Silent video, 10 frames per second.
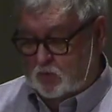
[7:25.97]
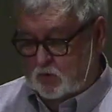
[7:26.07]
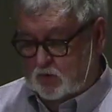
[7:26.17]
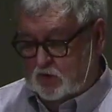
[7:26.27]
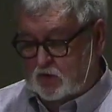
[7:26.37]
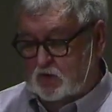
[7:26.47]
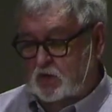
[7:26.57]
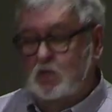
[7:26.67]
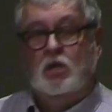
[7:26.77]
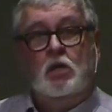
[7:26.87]
work.
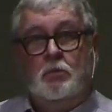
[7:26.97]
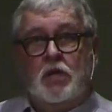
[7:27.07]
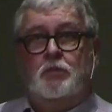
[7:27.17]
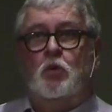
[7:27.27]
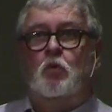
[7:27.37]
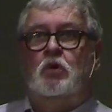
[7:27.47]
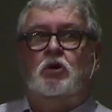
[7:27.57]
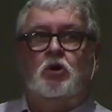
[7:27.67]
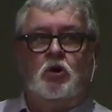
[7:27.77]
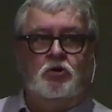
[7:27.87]
People will
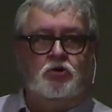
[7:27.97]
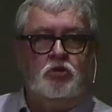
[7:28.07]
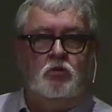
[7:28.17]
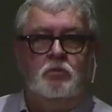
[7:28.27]
hurt you.